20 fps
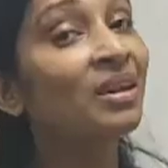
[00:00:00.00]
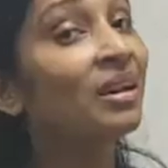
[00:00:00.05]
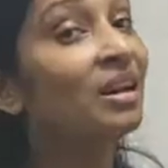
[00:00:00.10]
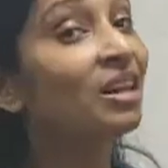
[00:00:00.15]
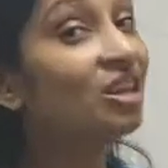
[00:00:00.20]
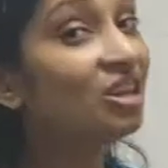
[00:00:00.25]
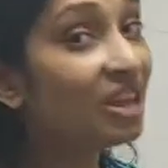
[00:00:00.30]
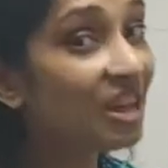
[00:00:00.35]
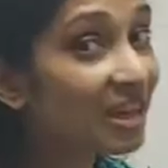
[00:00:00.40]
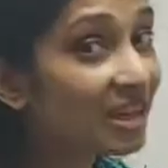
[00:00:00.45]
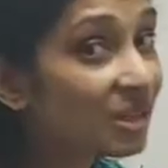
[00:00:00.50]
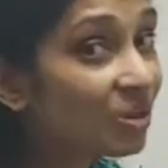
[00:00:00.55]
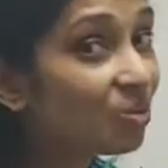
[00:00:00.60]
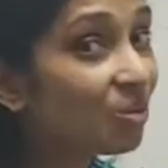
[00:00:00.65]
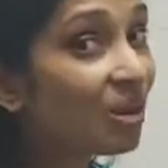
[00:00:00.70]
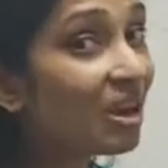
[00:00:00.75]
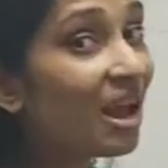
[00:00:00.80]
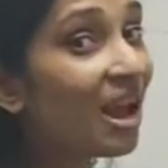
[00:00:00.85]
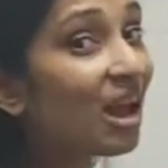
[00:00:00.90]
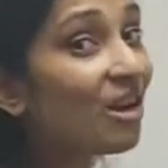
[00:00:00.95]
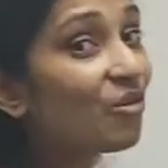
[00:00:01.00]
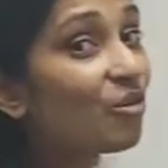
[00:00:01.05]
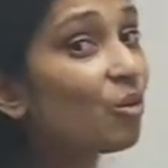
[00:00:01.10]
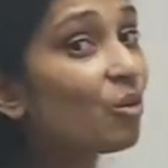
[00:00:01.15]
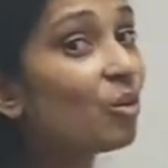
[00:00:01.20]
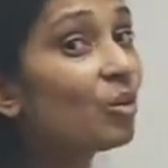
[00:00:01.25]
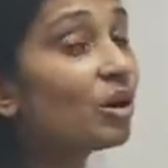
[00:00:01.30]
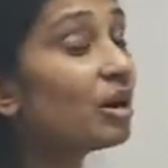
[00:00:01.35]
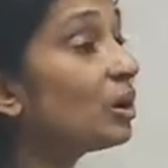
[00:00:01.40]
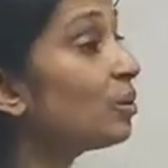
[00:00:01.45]
Yes, we have a
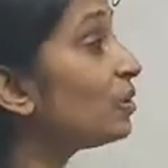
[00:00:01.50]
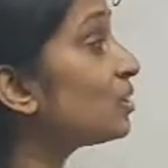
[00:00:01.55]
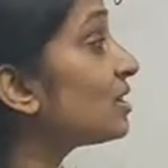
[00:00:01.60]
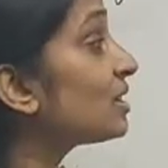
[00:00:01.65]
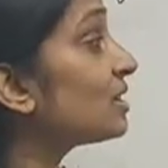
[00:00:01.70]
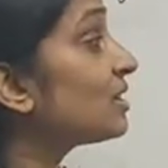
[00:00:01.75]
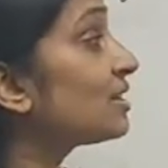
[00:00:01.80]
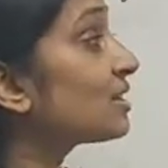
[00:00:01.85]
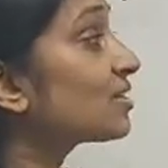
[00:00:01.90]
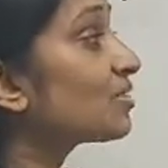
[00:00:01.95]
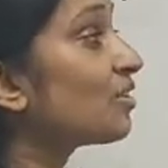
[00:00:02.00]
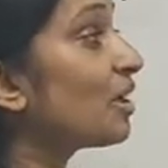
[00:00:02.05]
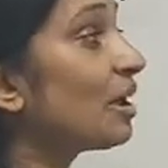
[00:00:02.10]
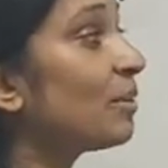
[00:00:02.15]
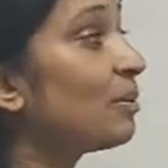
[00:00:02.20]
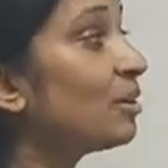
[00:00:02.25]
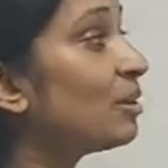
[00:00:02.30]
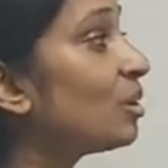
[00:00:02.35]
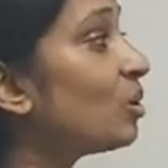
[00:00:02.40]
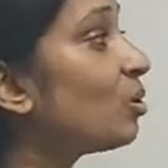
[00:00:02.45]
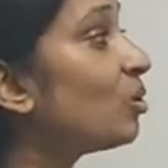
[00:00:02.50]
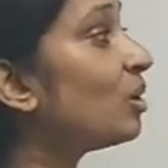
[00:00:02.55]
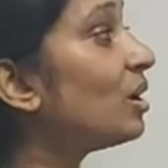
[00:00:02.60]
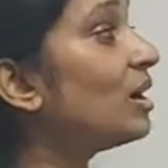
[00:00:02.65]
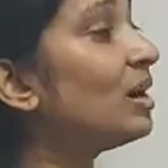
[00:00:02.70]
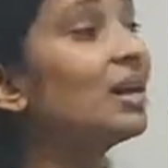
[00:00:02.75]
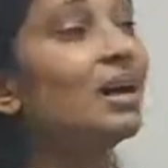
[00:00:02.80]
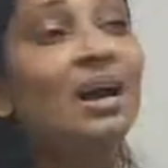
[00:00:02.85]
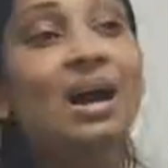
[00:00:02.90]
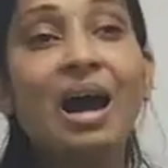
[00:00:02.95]
word which is describing the
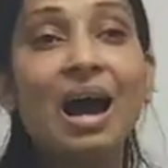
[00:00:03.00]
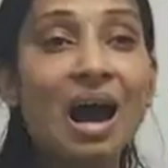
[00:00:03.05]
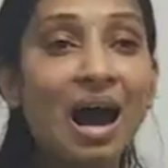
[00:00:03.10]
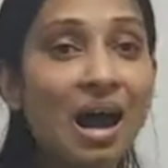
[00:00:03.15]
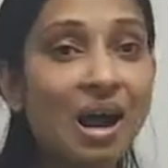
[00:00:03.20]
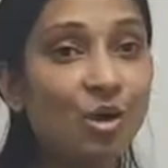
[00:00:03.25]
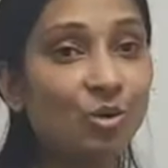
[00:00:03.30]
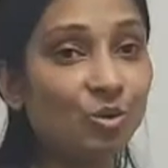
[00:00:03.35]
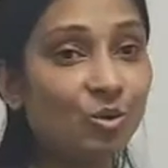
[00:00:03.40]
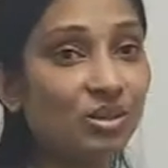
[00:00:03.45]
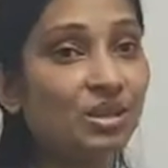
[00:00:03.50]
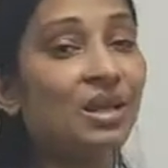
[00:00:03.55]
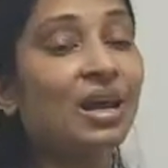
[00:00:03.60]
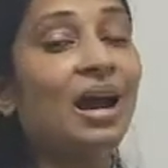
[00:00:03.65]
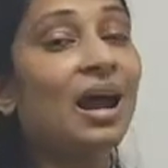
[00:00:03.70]
word house.